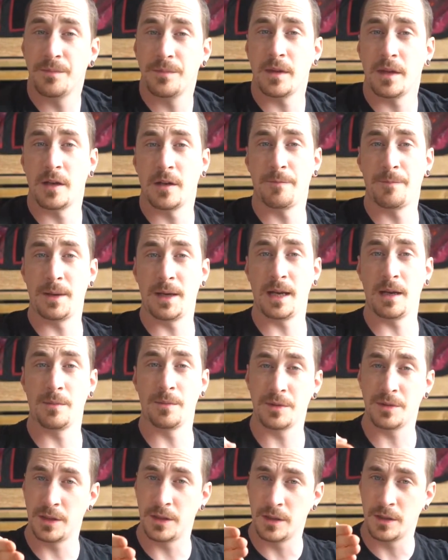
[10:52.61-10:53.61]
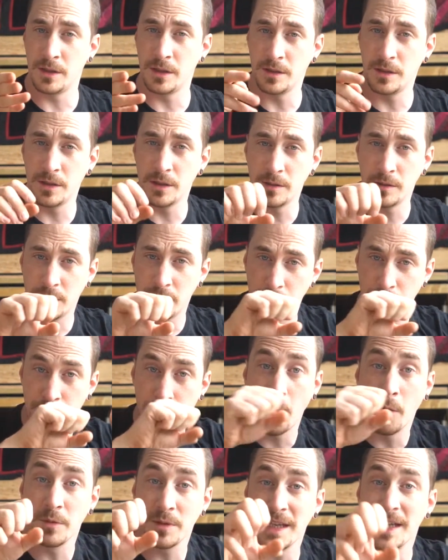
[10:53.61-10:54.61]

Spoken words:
and I've been able to bolt